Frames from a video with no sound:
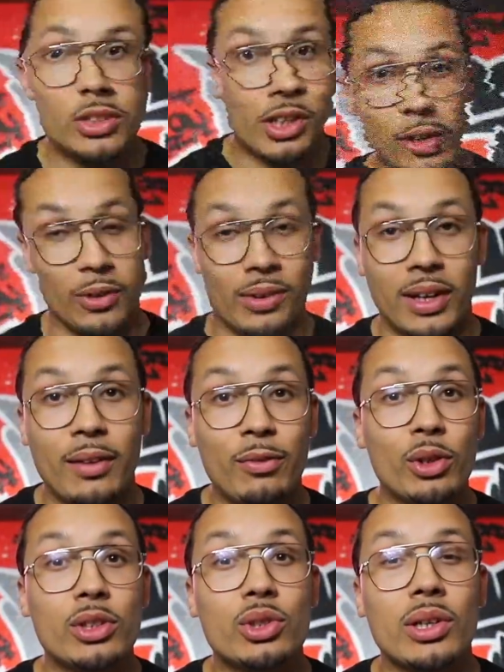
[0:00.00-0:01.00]
Yo, if
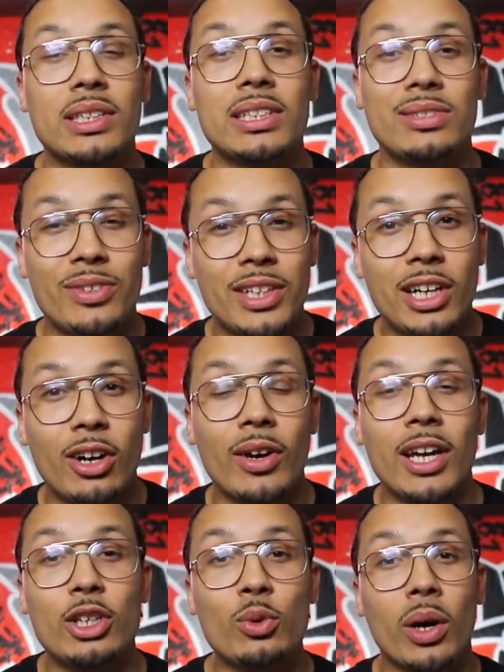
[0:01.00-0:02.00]
you enjoyed this video
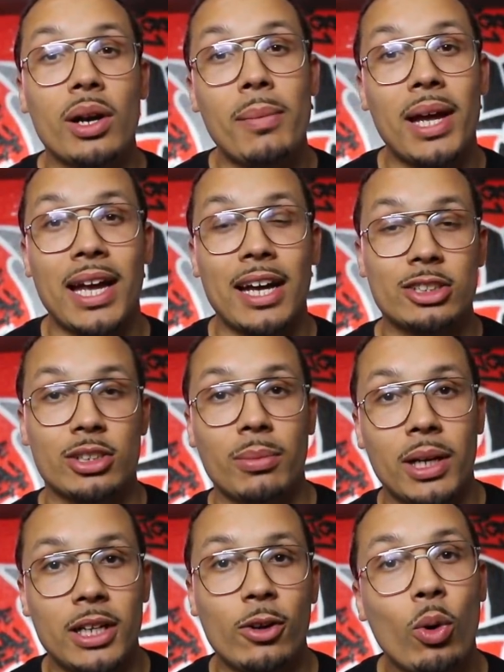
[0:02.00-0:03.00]
and you want to make extra
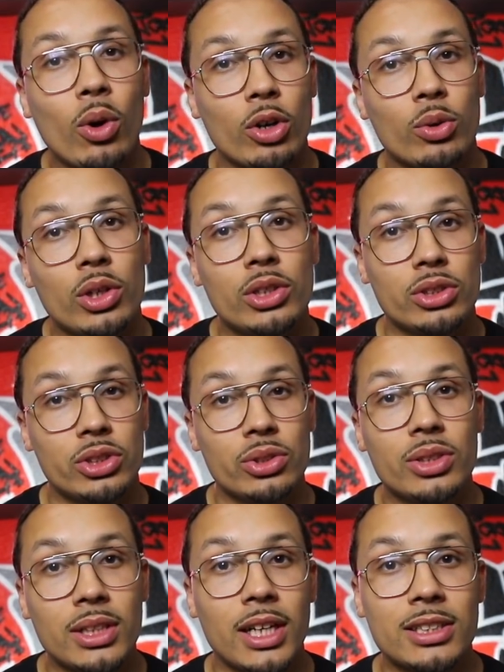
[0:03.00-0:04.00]
money or grow your shoe
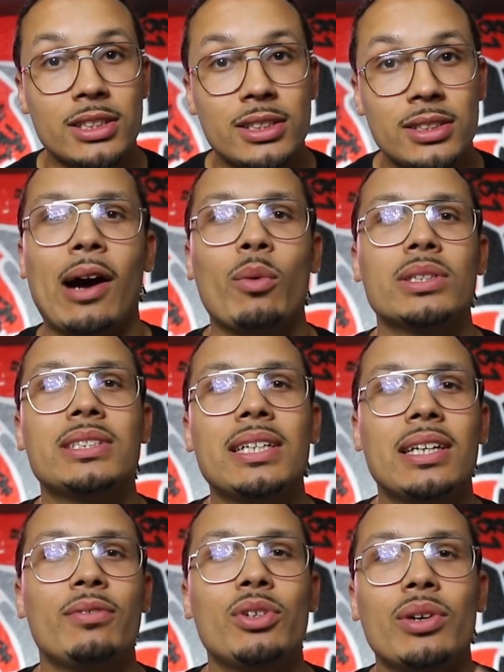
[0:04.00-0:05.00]
collection, I want to
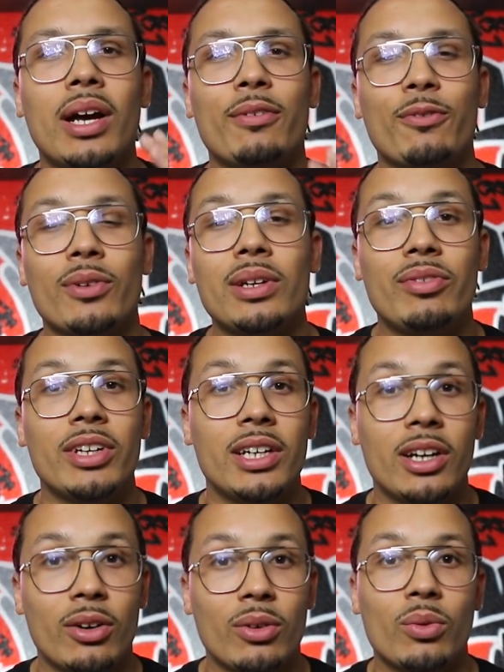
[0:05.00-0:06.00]
give you a free
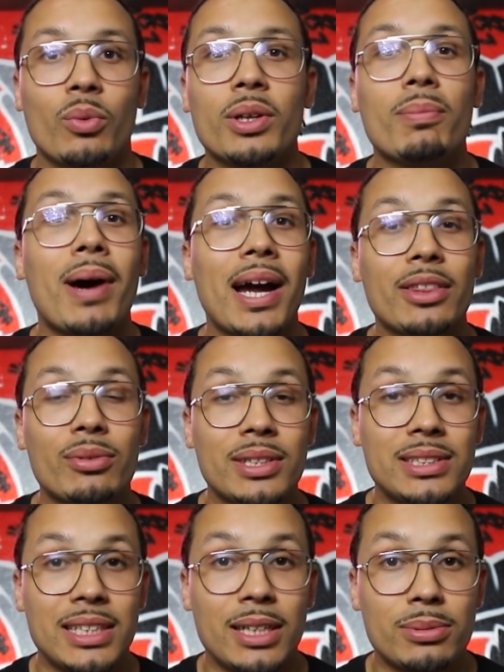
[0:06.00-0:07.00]
video with my
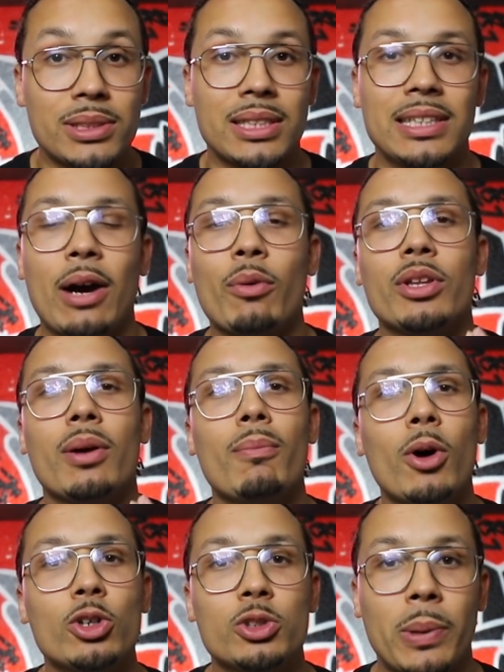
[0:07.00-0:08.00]
3 tips that were the
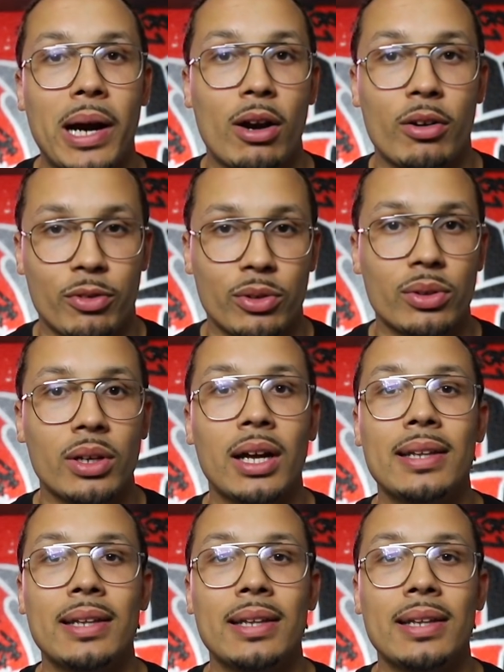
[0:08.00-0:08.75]
most powerful